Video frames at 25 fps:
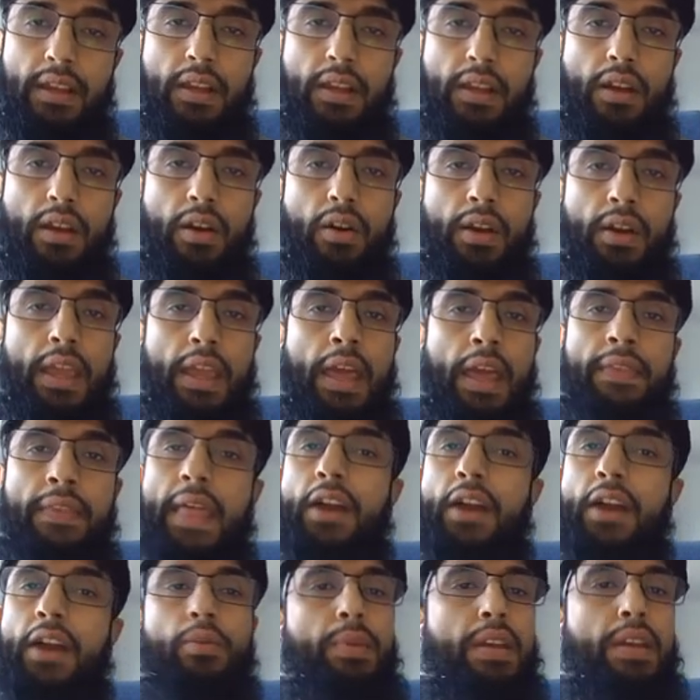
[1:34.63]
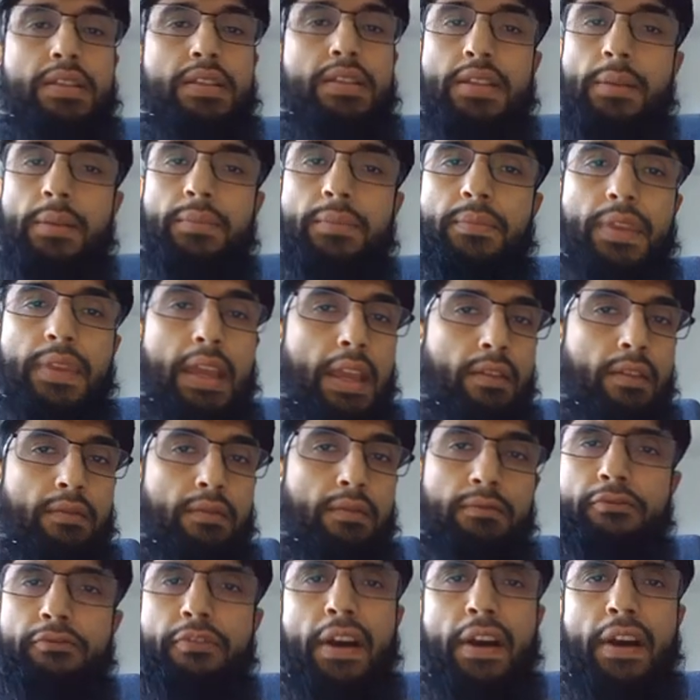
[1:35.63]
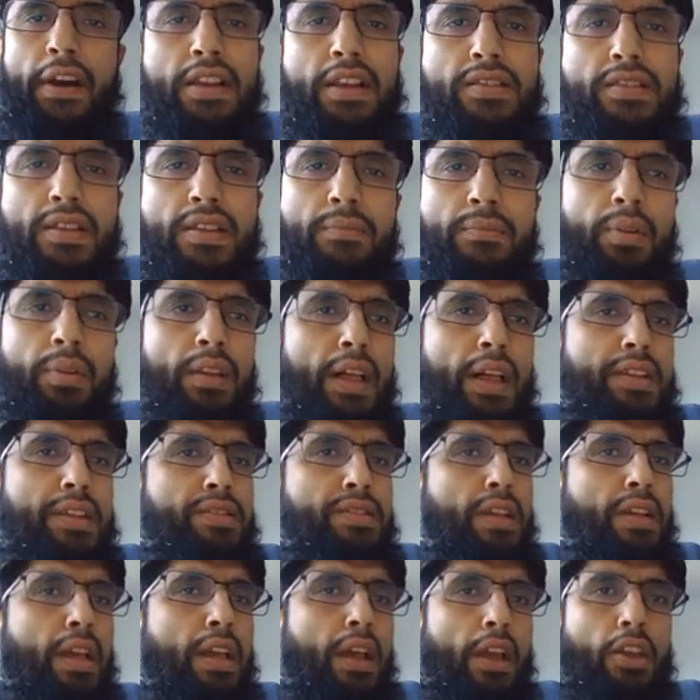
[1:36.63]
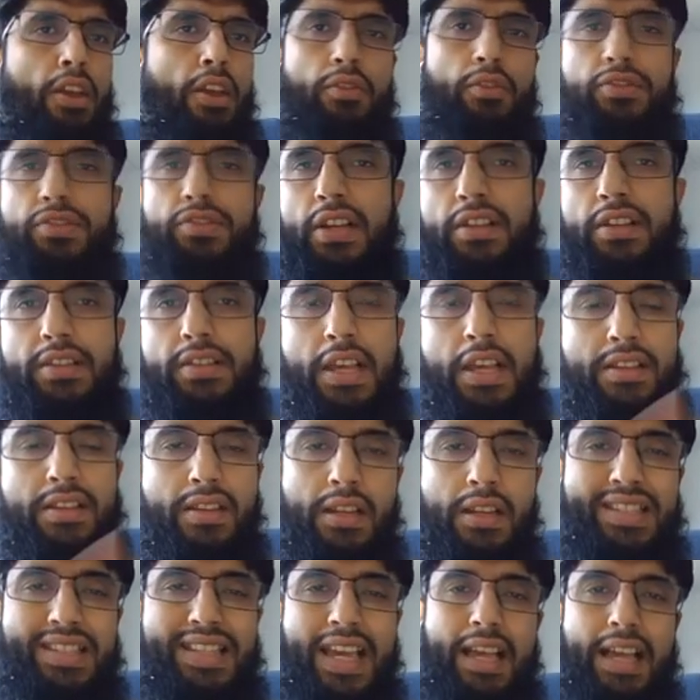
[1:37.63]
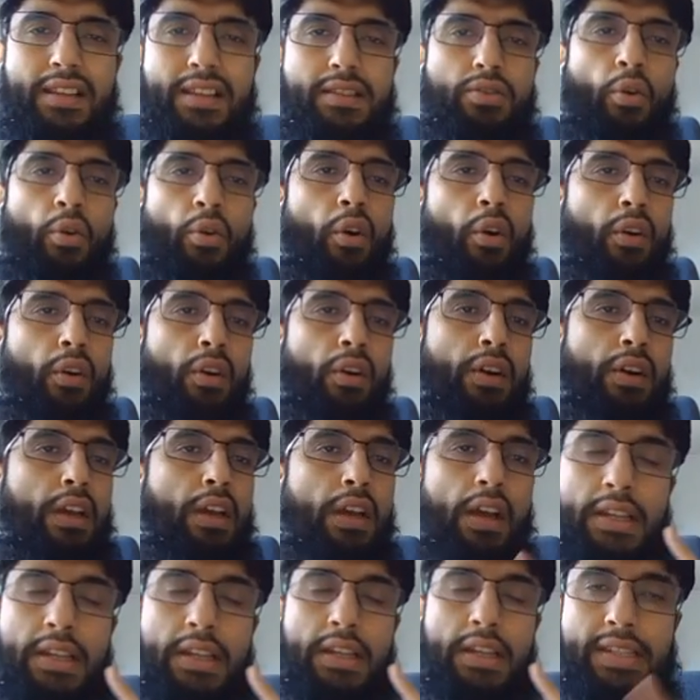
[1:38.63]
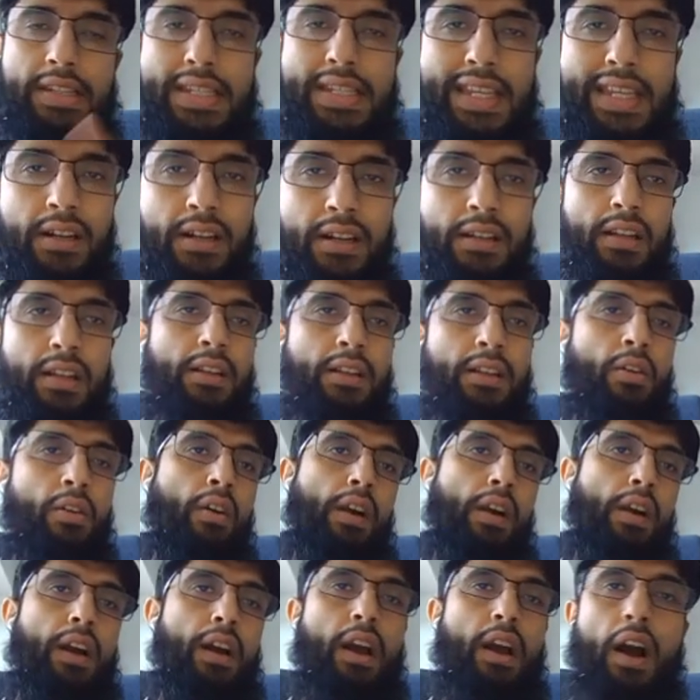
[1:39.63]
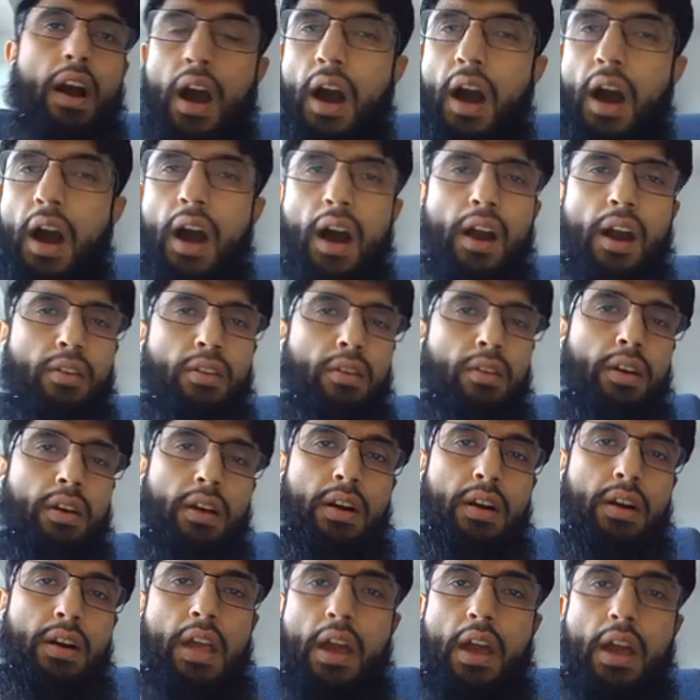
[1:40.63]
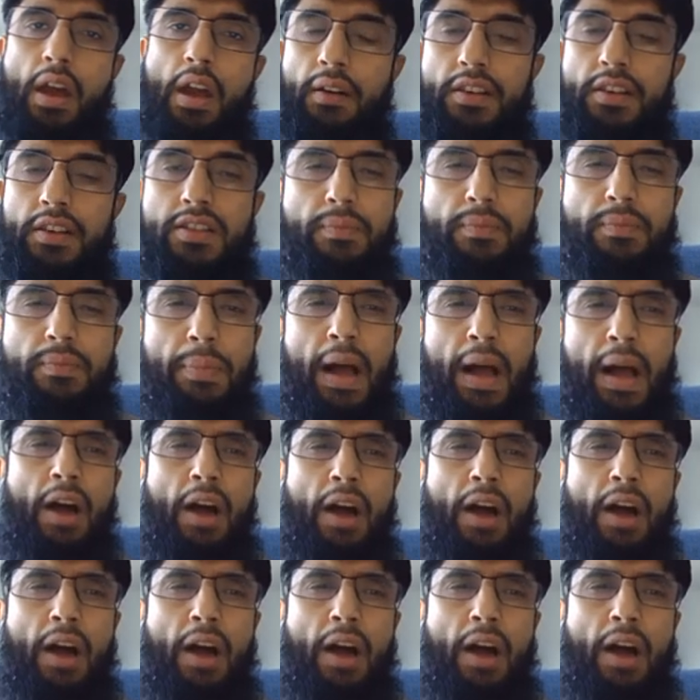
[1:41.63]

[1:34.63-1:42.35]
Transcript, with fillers: okay and that could be something very simple as you know success in a test or a deal or a car or or a spouse